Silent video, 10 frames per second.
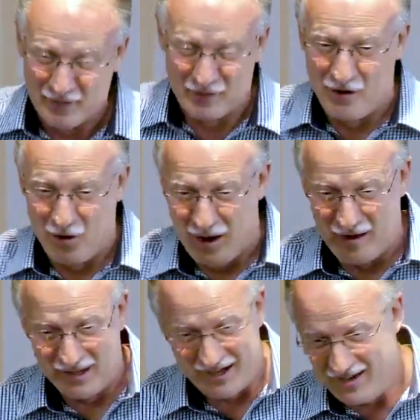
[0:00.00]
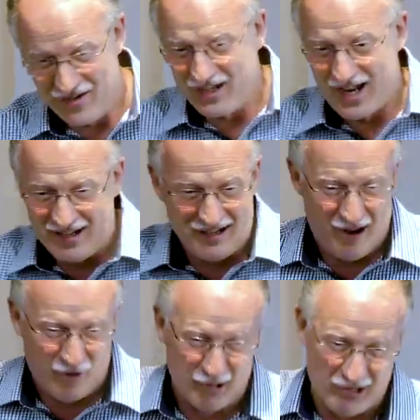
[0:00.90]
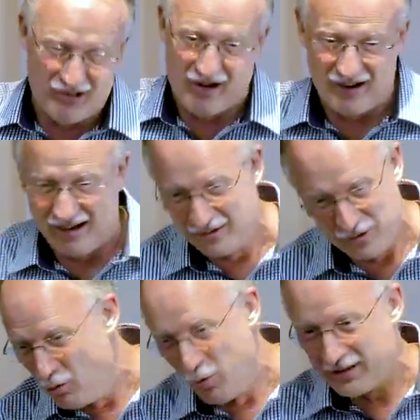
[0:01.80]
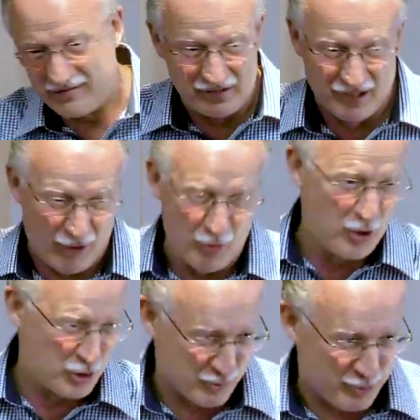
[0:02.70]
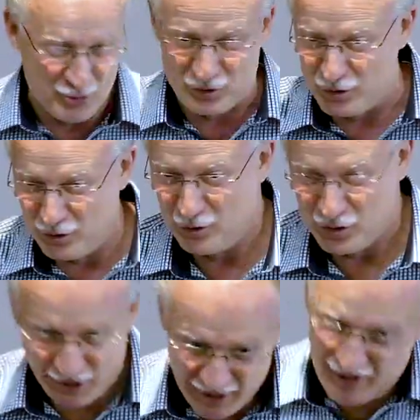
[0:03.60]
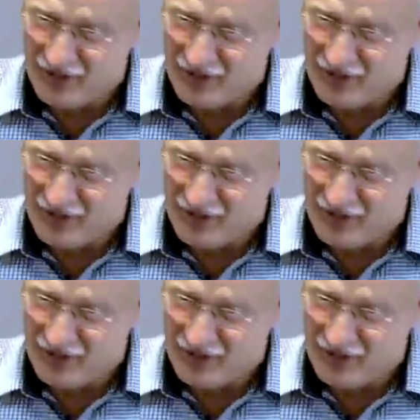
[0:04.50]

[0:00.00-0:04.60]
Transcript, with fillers: you know, I'll get educated, I'll work hard, I'll do what, you know, you're supposed to do to,